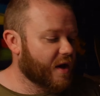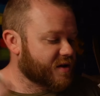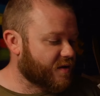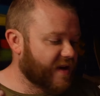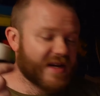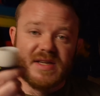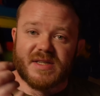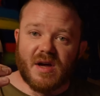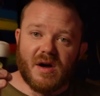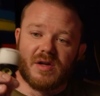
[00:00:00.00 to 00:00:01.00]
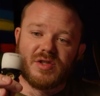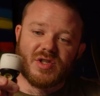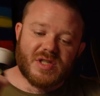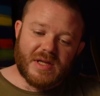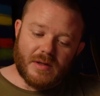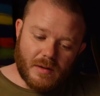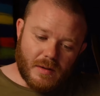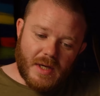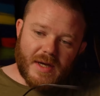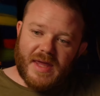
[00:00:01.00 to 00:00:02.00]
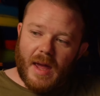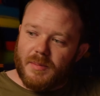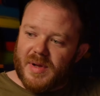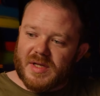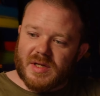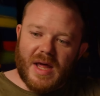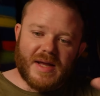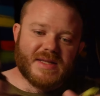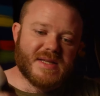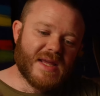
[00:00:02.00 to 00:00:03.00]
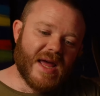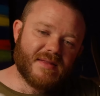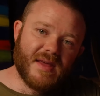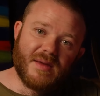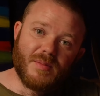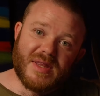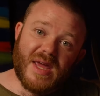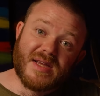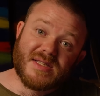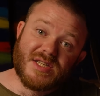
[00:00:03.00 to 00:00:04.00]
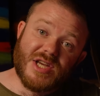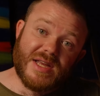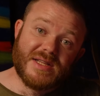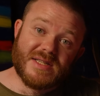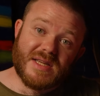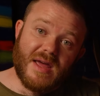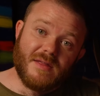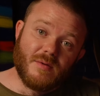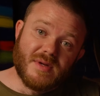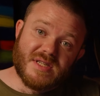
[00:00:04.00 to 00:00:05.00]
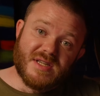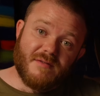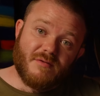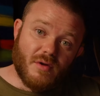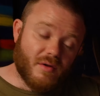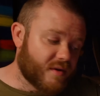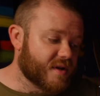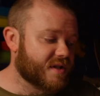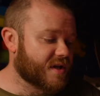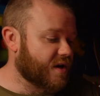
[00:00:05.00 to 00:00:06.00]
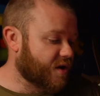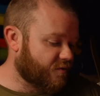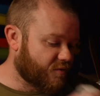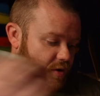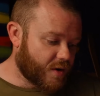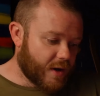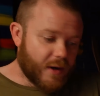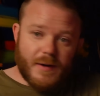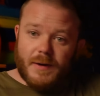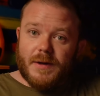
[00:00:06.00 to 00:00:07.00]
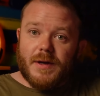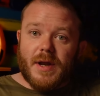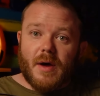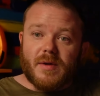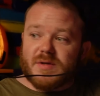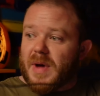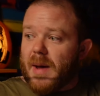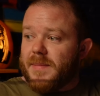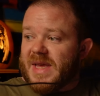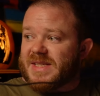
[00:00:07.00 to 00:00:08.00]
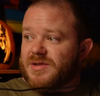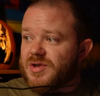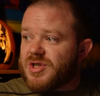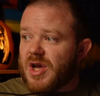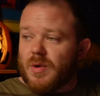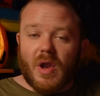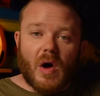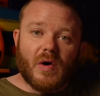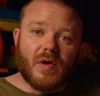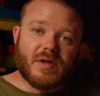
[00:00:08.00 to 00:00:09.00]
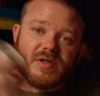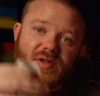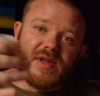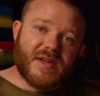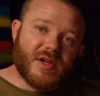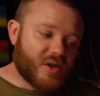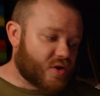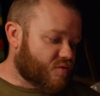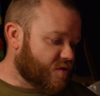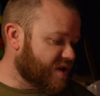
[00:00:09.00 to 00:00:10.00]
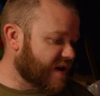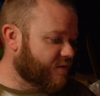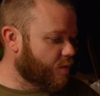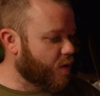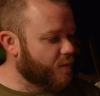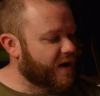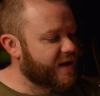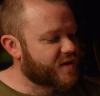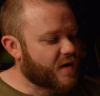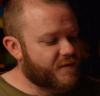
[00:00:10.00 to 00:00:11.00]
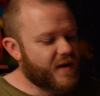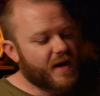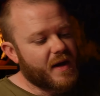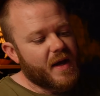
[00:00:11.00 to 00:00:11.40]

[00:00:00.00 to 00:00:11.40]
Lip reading: So these are just little camping lights. Again, they can be daisy chained together with several others, so you could run, it's about 1 meter or so long, so then you can just run several pumpkins off it.